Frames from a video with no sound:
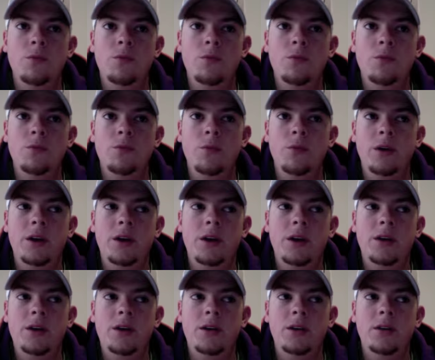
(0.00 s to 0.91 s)

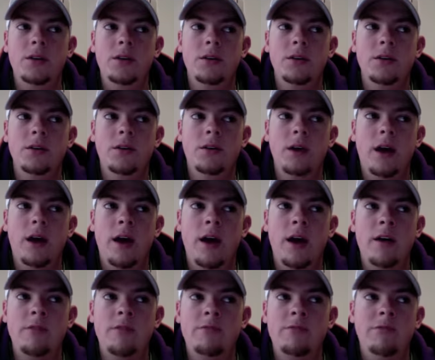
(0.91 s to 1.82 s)
we
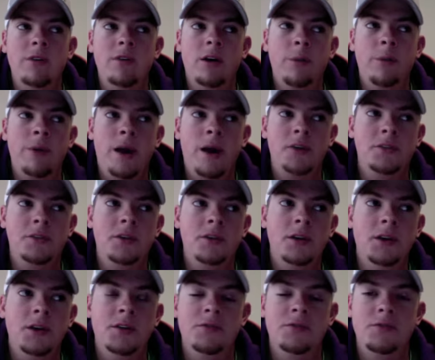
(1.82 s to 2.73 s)
have the
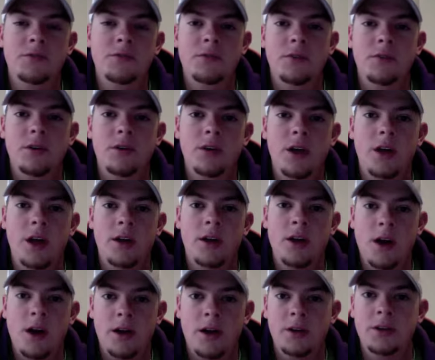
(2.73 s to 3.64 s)
capacity and
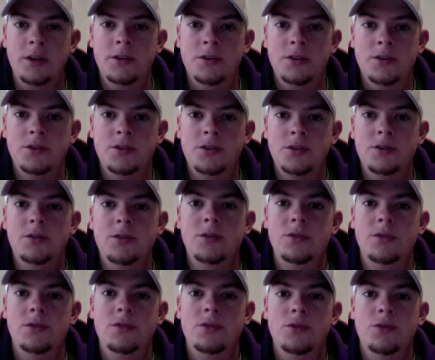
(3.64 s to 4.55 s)
knowledge
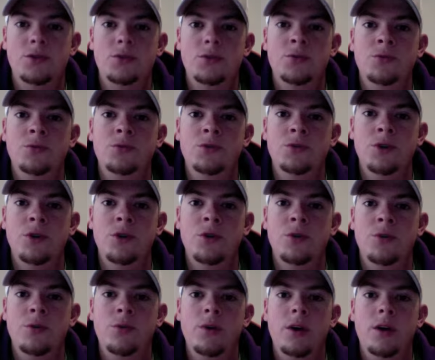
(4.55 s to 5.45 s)
to
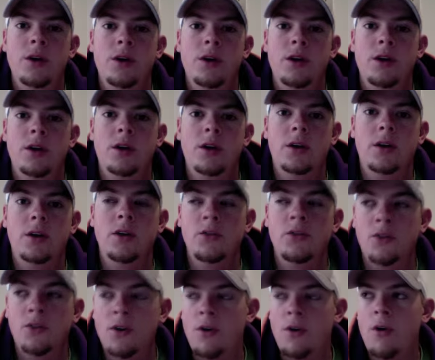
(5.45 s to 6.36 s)
show
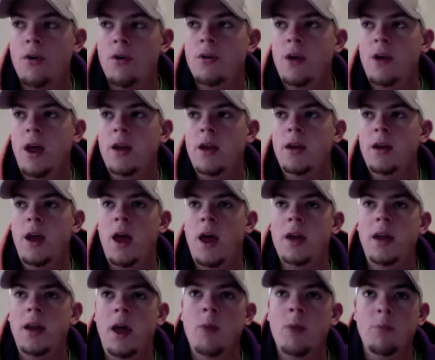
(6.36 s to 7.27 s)
concern
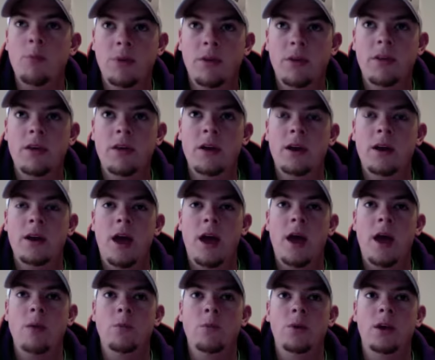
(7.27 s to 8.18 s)
and empathy,
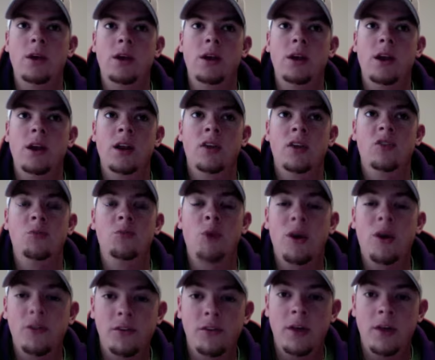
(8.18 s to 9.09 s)
and we can
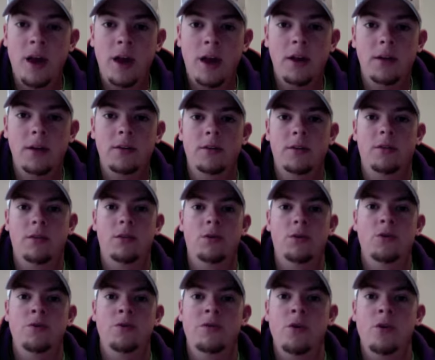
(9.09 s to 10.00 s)
express that
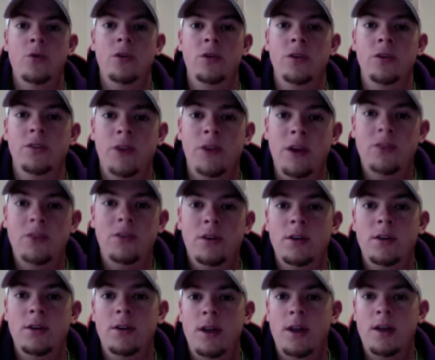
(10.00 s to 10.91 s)
through
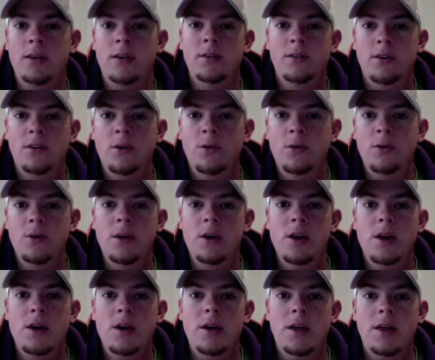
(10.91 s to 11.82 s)
vocalization. And so
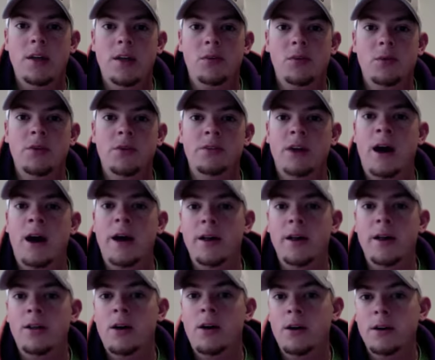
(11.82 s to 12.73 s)
that's where
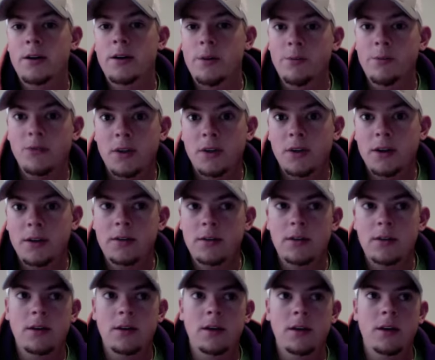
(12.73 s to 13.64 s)
dialogue comes in.
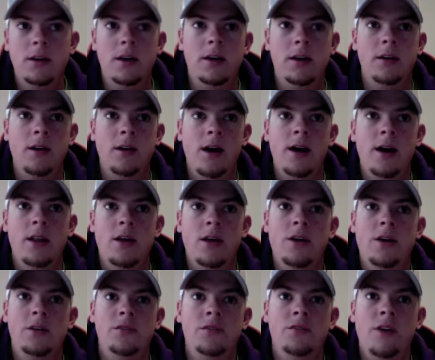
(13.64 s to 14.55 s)
And
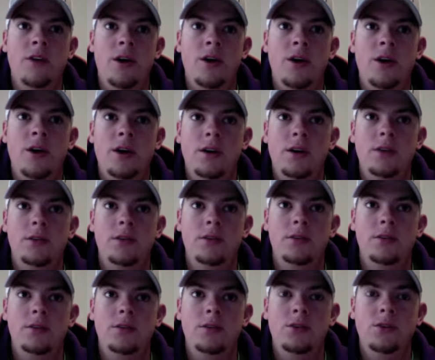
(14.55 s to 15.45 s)
dialogue is very
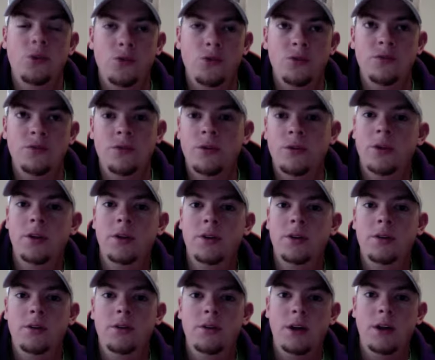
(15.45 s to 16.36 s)
useful
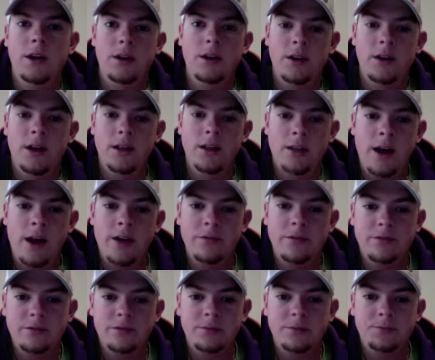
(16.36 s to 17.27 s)
in day-to-day
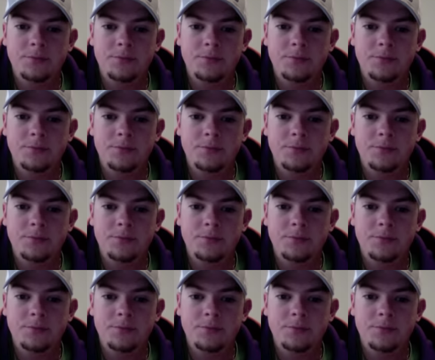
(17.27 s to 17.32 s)
life.